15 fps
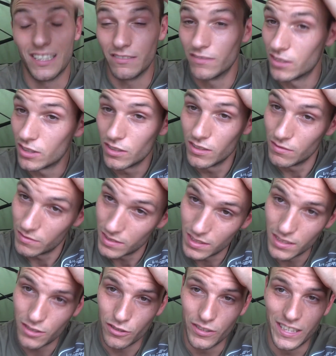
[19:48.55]
even
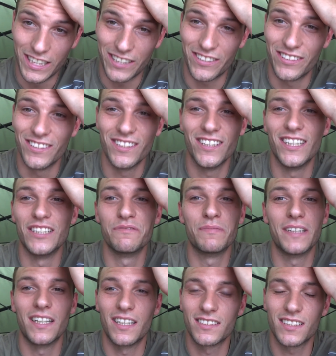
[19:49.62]
do an extra night,
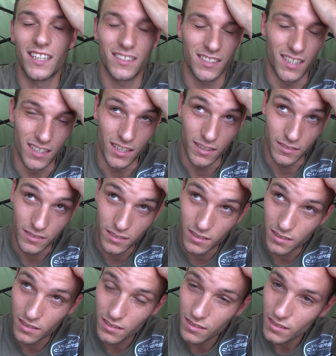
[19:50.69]
but I don't know,
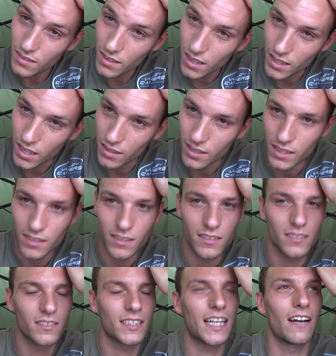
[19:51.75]
because I know that
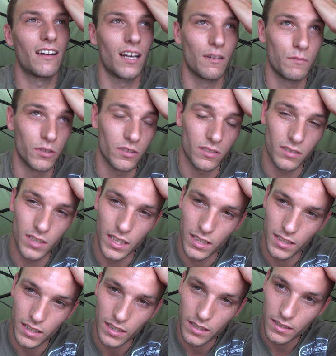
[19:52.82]
Caroline wants to take
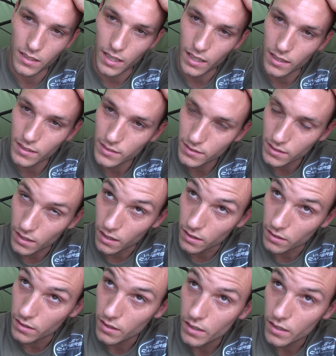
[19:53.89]
the kids out, so